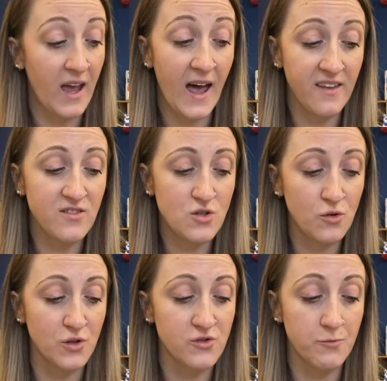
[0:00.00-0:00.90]
As
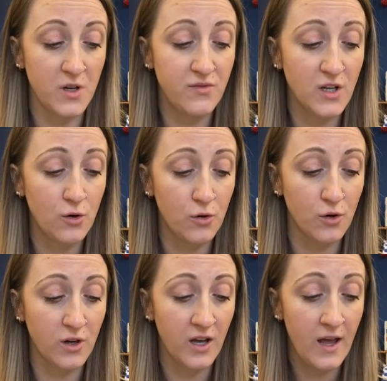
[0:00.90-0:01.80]
George removed the
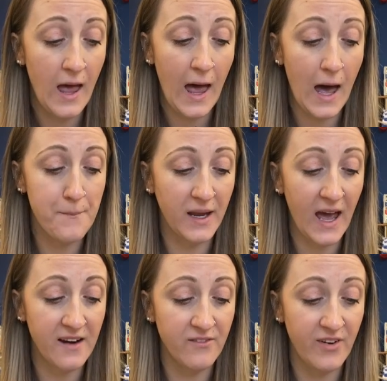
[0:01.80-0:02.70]
cork and
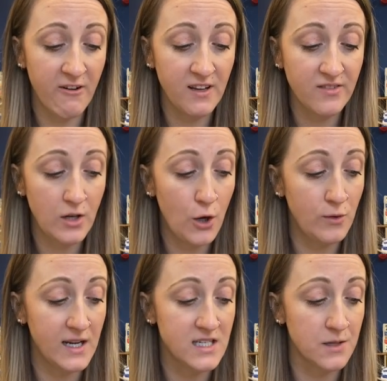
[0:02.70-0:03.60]
began very
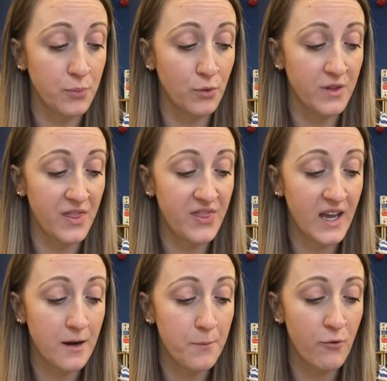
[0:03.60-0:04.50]
slowly to pour the
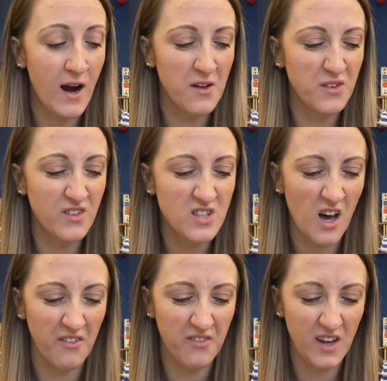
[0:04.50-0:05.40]
thick brown
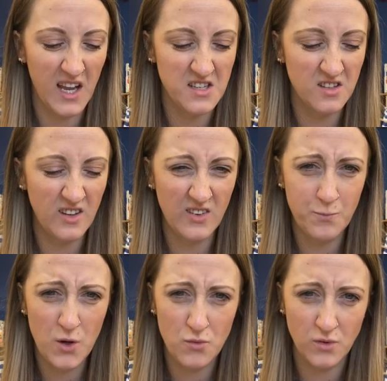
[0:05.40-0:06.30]
stuff into the
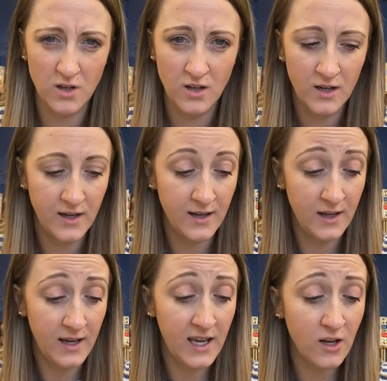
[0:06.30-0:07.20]
spoon,
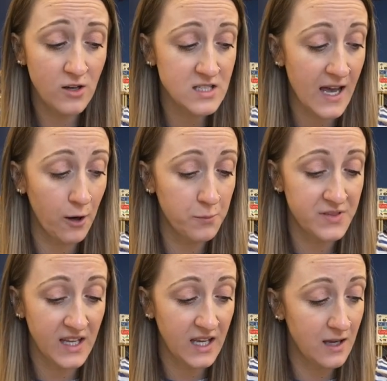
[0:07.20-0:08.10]
he couldn't help
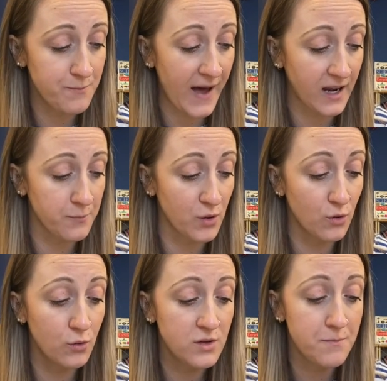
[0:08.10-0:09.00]
thinking back upon
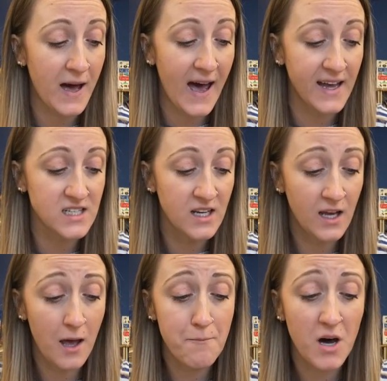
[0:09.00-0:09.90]
all the mad
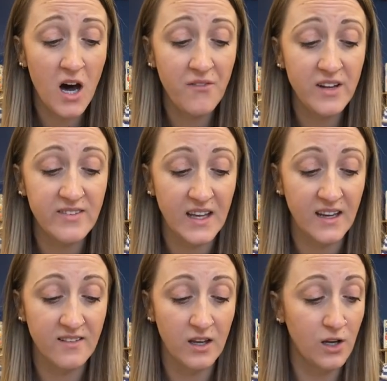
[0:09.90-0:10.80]
and marvellous
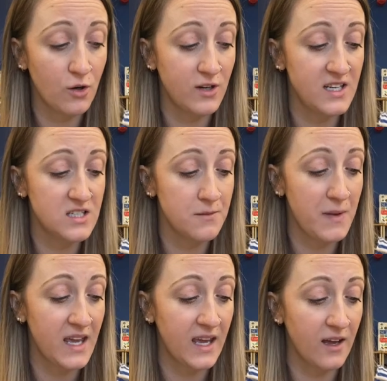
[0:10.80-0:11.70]
things that had gone into
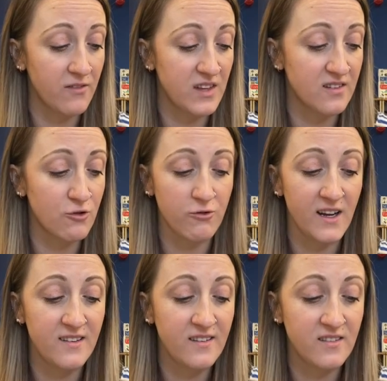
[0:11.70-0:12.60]
making of this
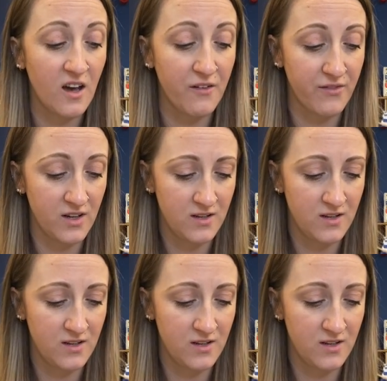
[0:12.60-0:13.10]
crazy stuff.